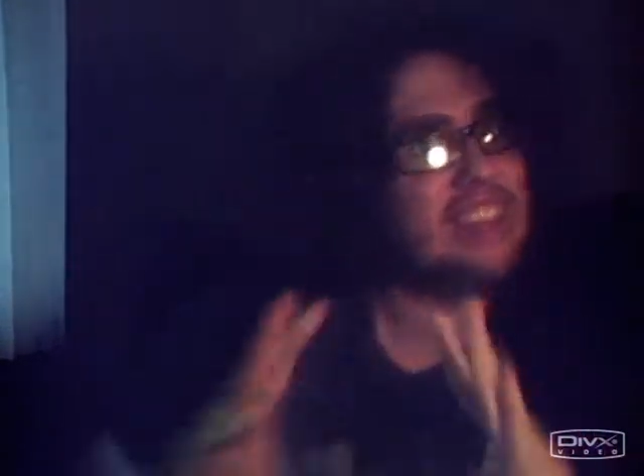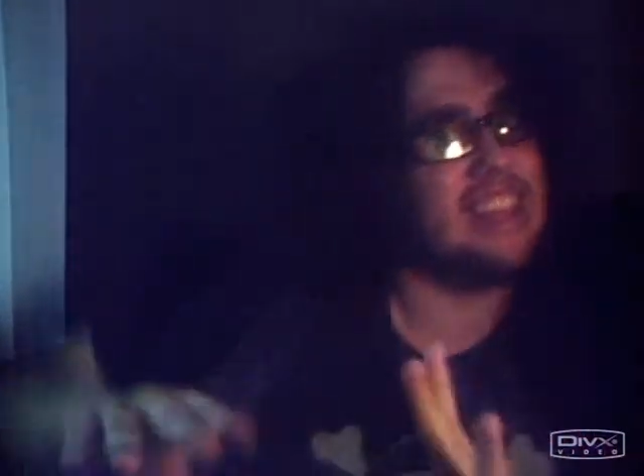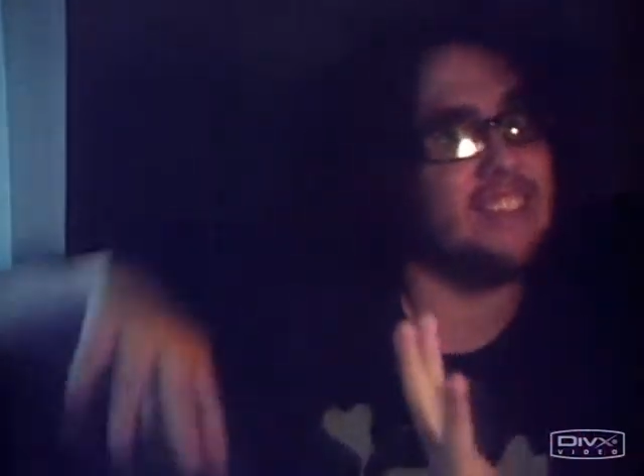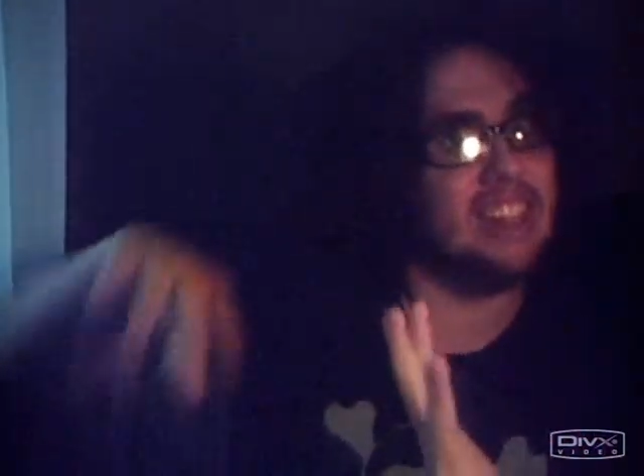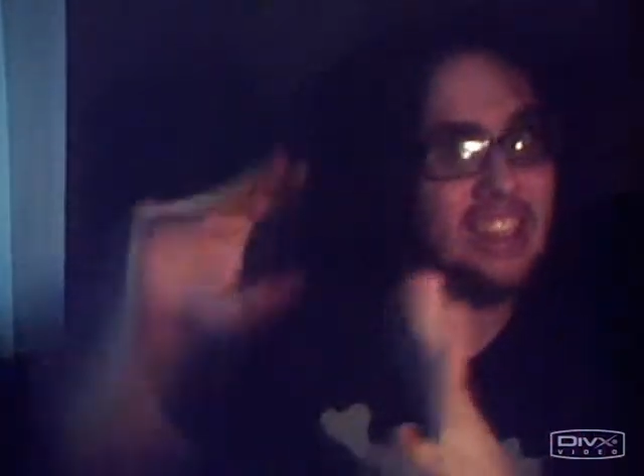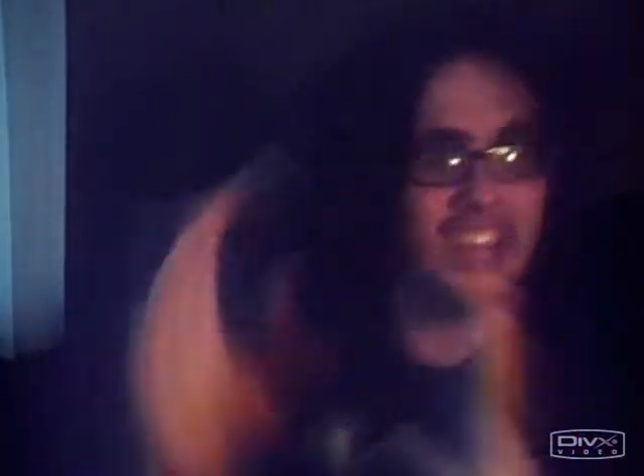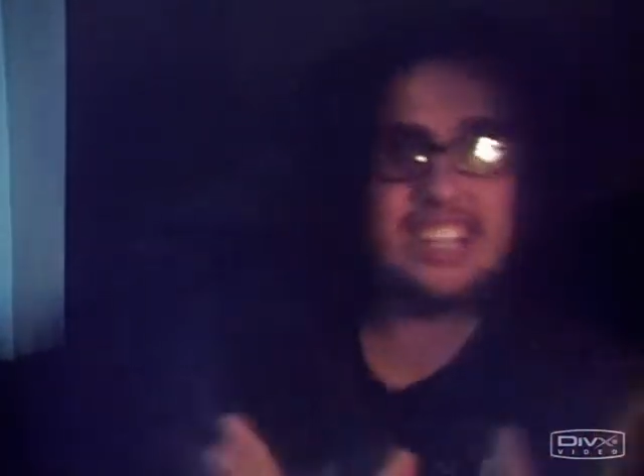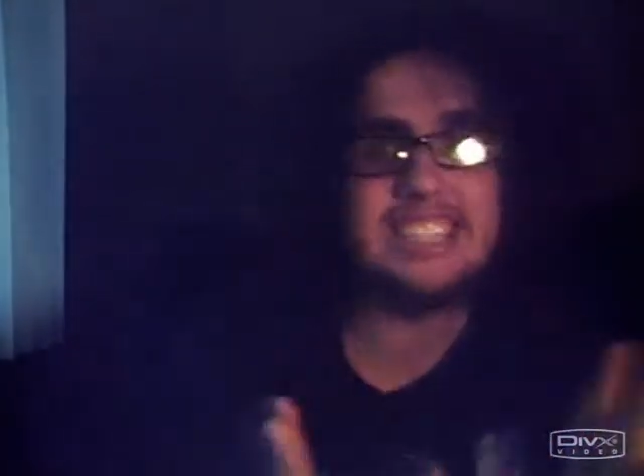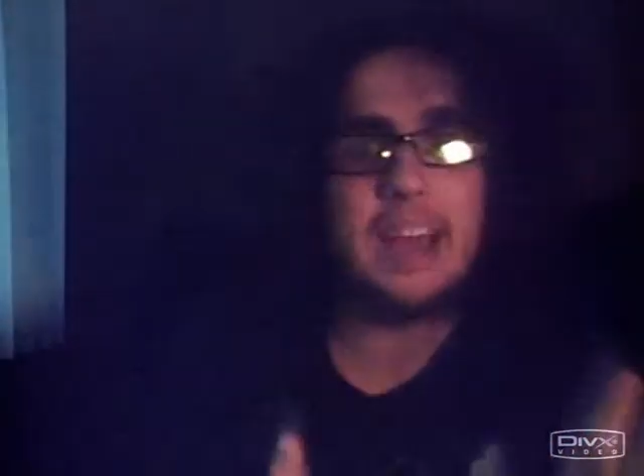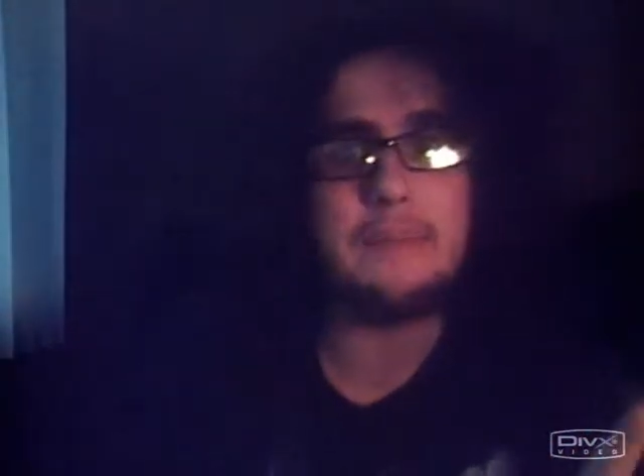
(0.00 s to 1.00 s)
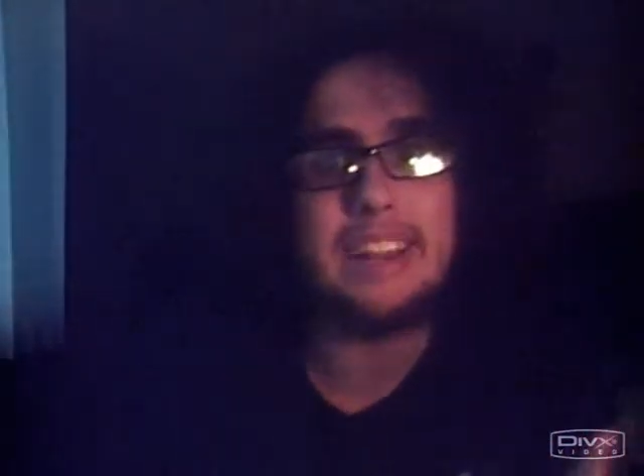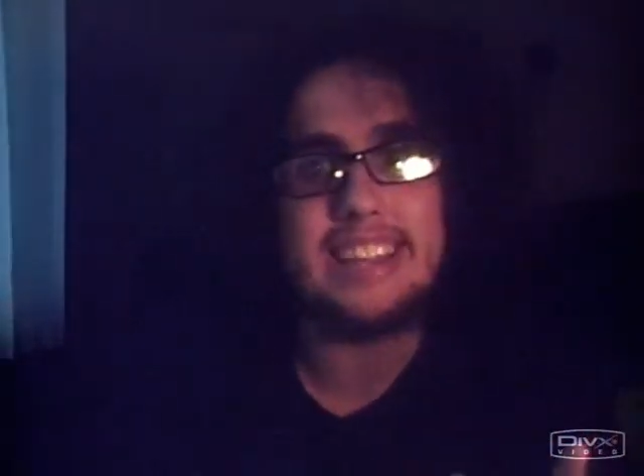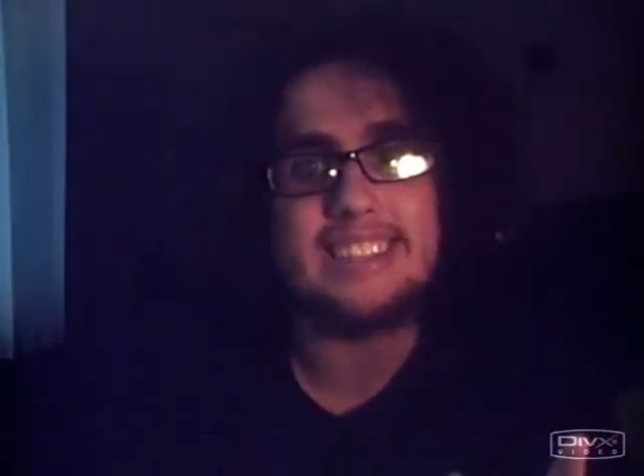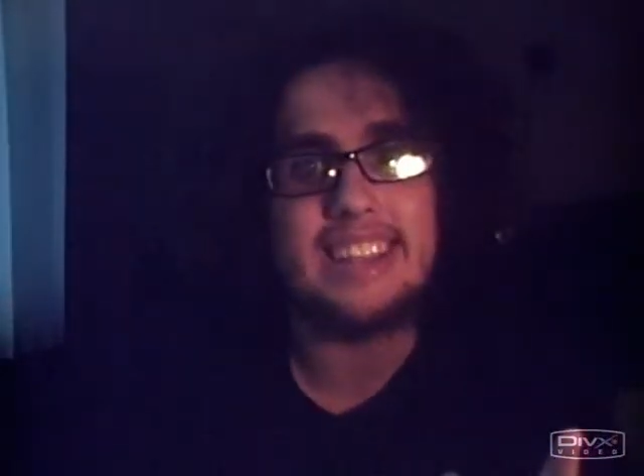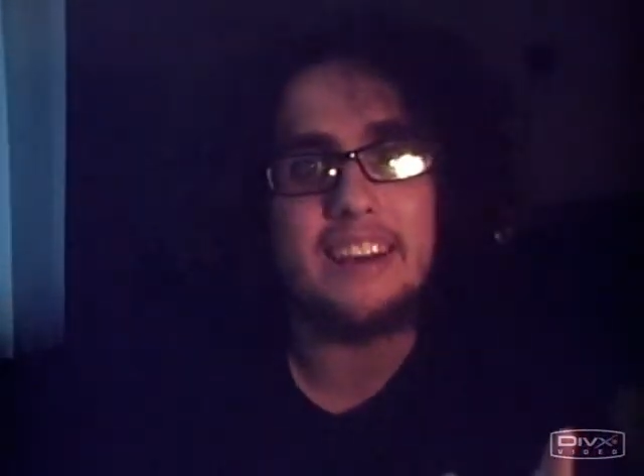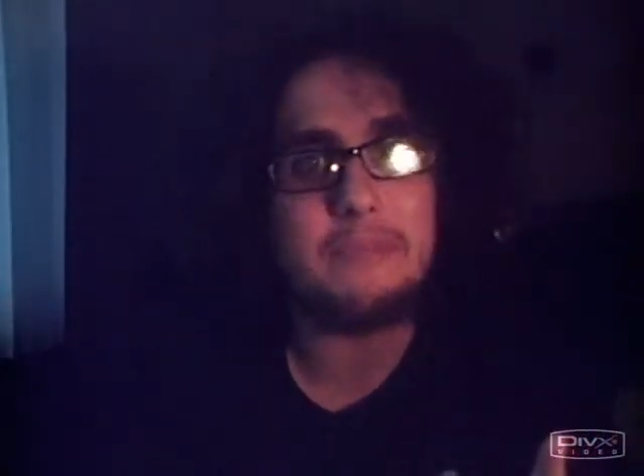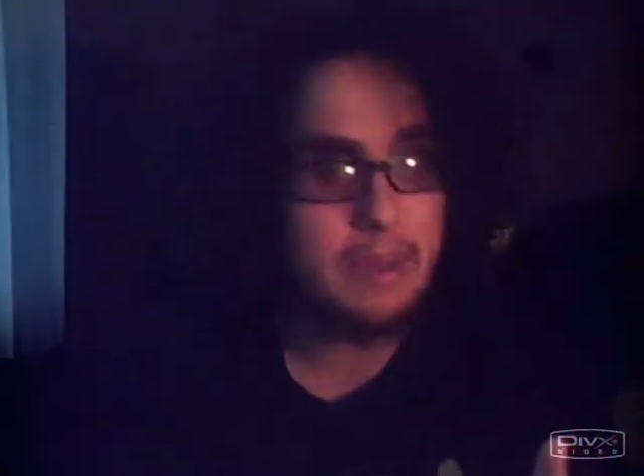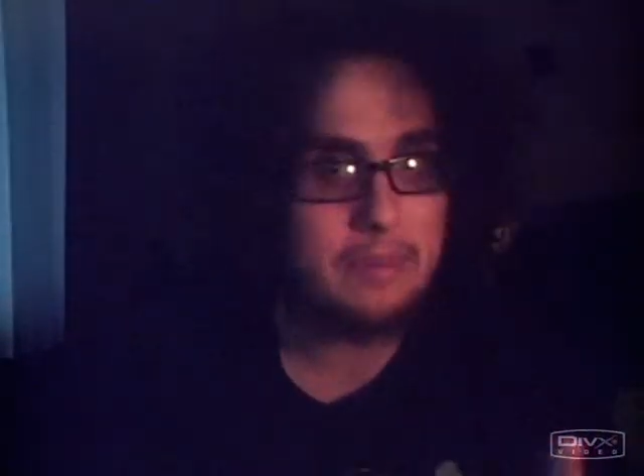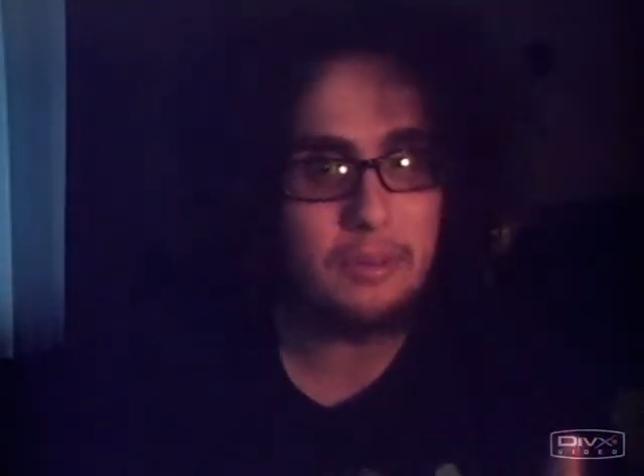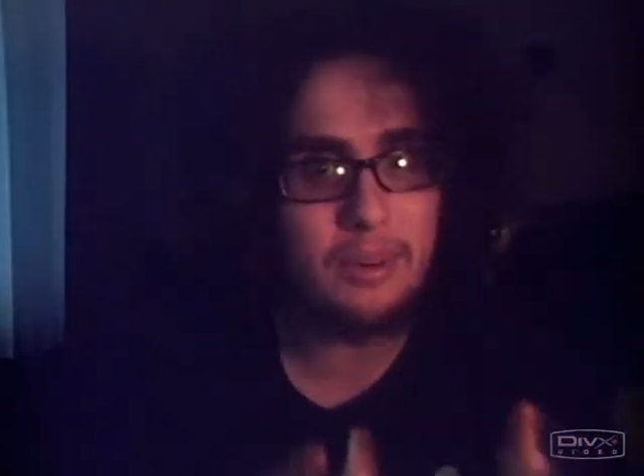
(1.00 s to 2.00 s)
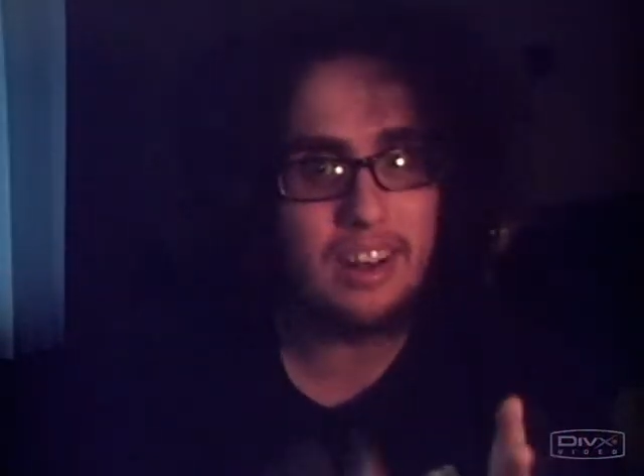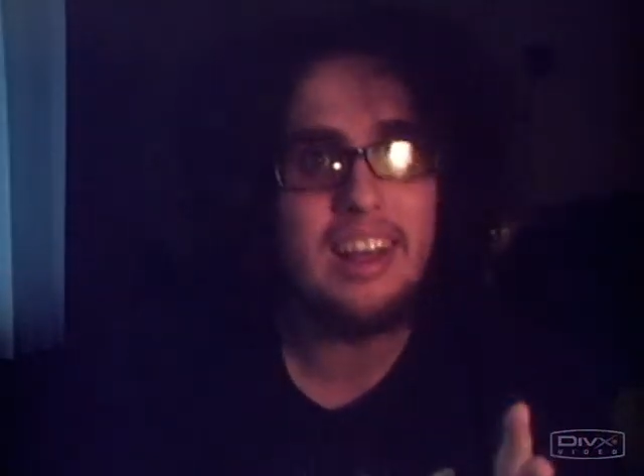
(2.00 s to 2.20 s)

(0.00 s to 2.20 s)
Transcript: make them look Japanese enough, people